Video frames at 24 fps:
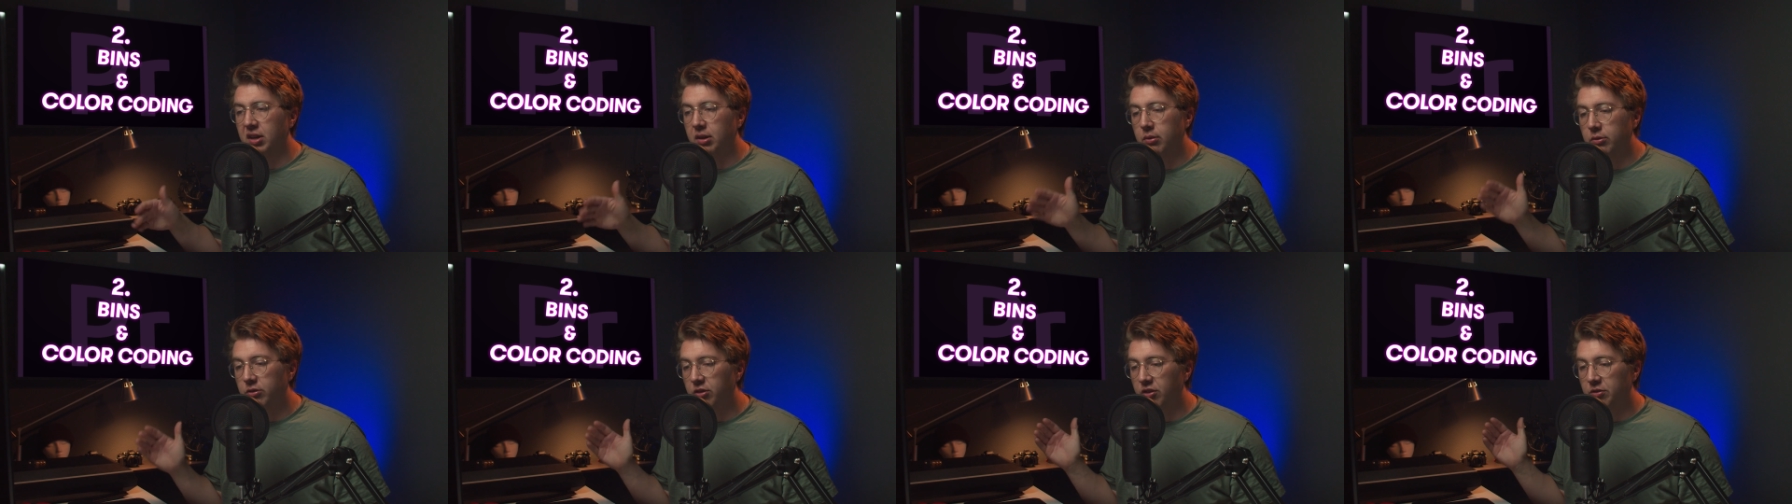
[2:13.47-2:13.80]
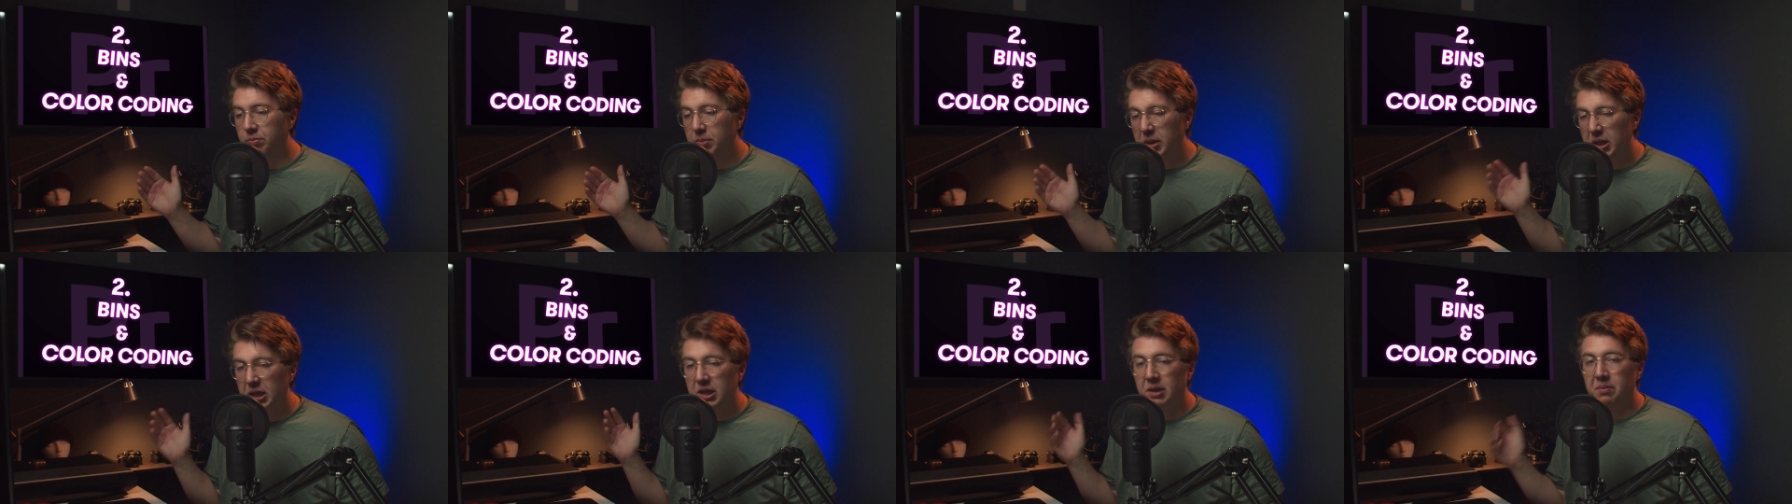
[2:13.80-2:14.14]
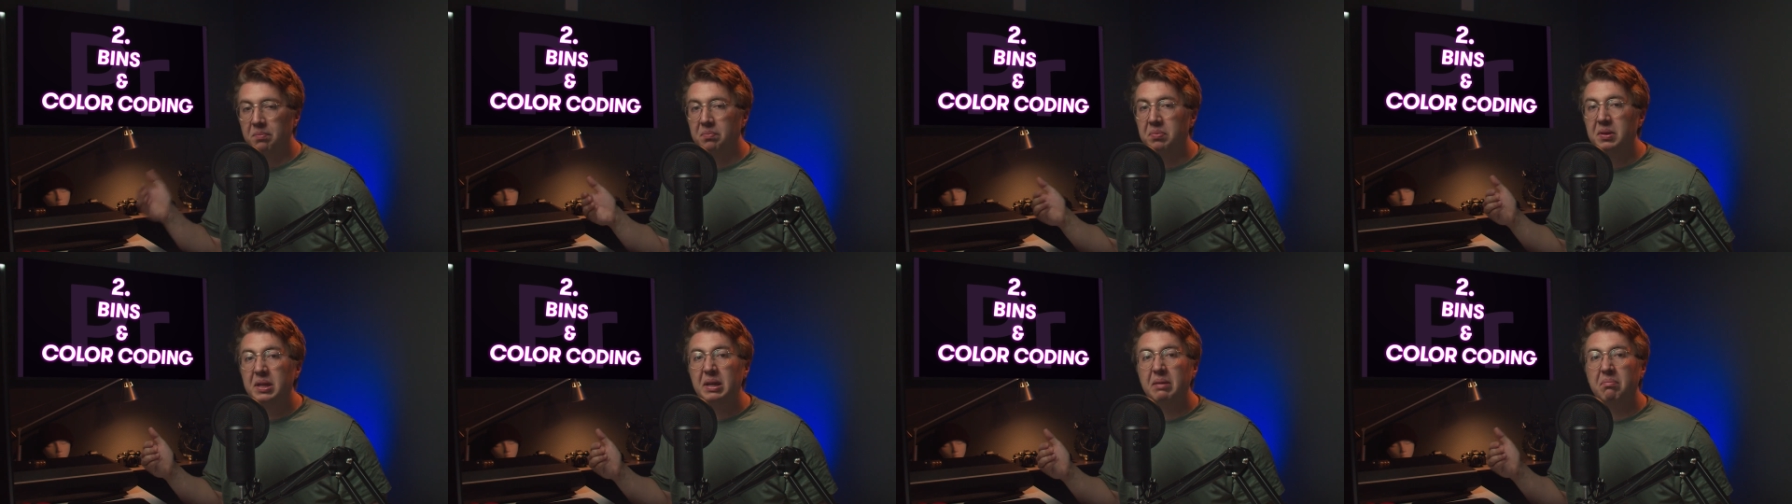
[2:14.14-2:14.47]
and it would just be a
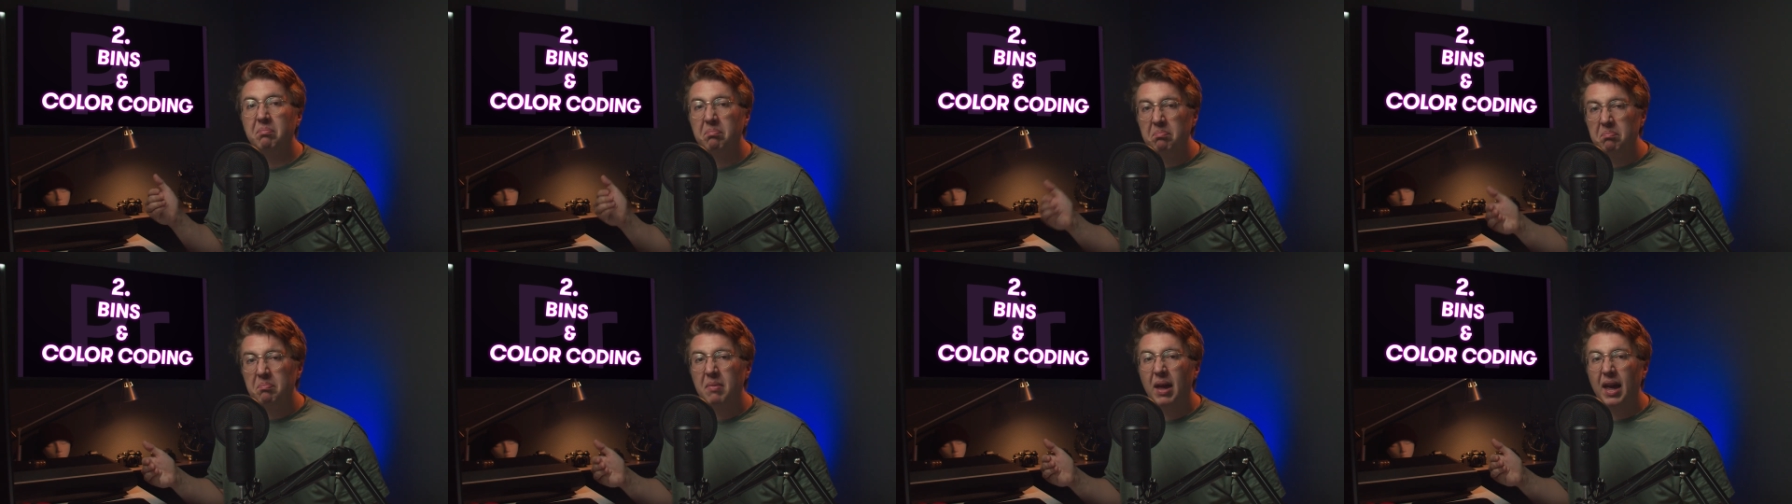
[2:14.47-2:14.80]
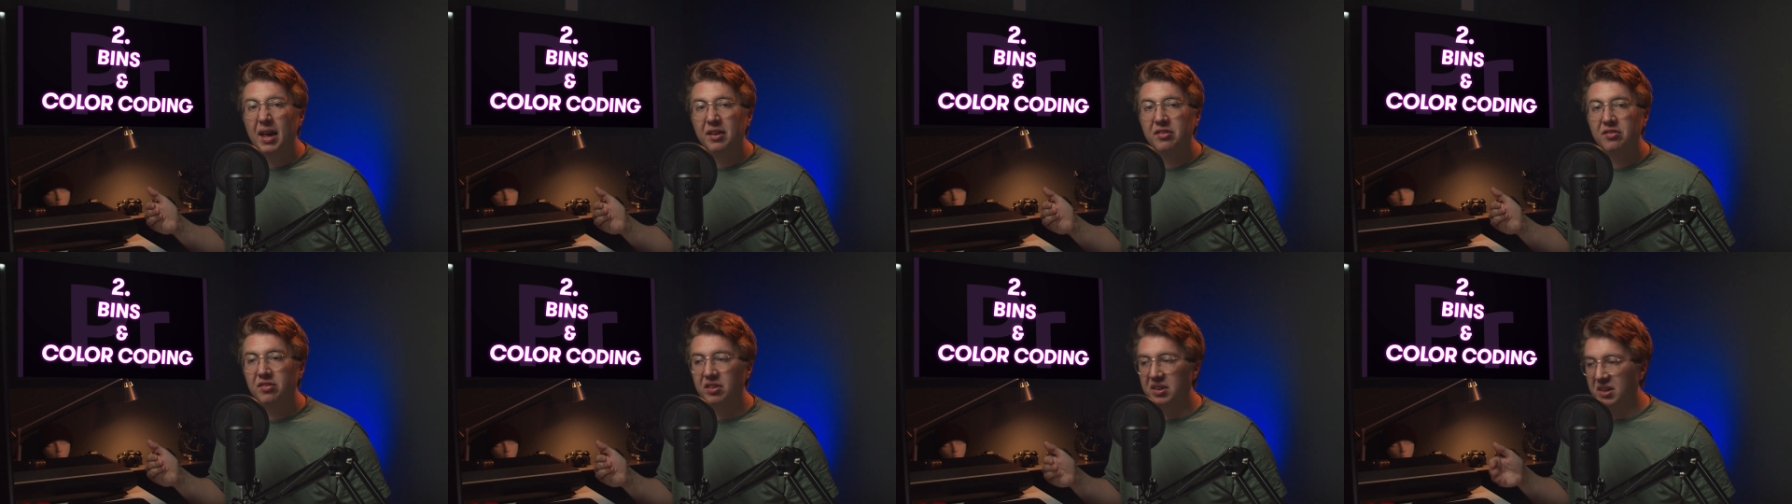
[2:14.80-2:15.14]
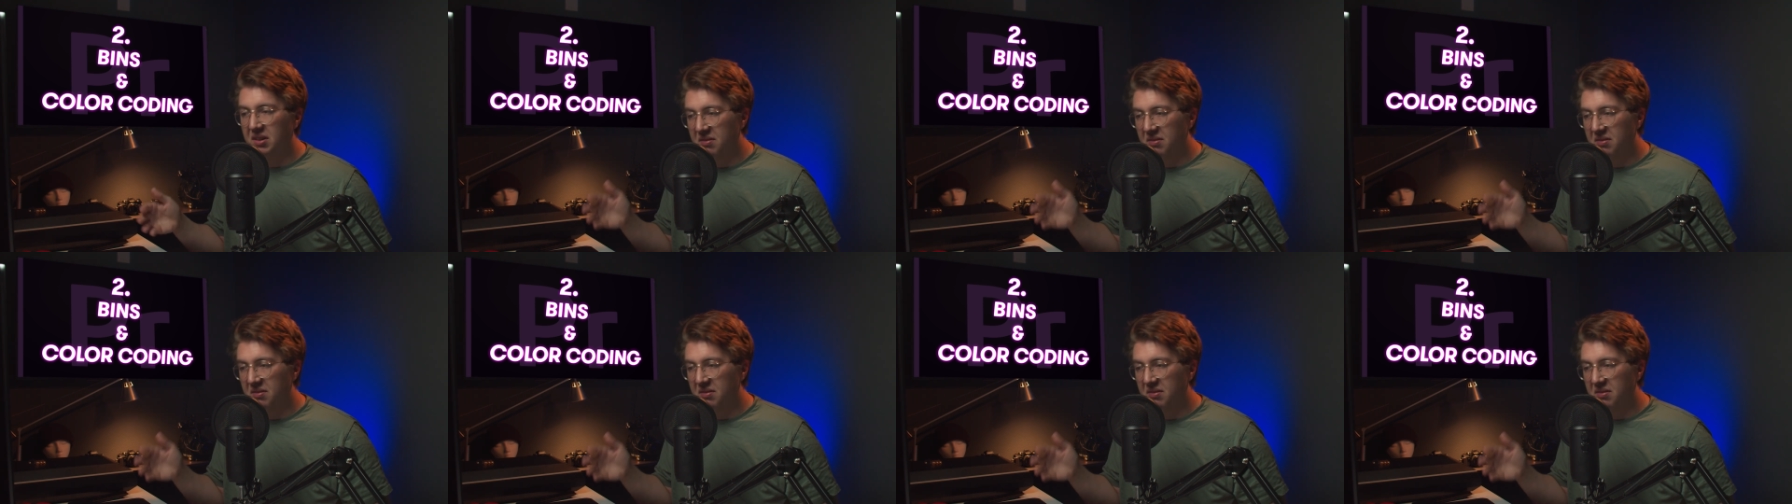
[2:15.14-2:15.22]
complete mess,